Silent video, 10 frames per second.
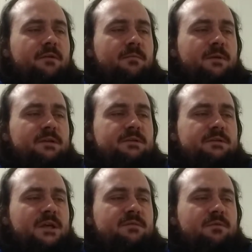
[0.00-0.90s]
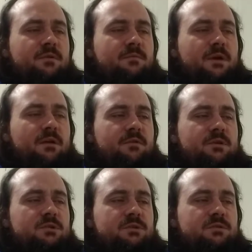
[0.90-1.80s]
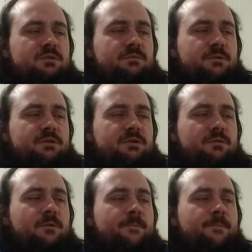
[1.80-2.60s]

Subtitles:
be successful in whatever you choose to pursue.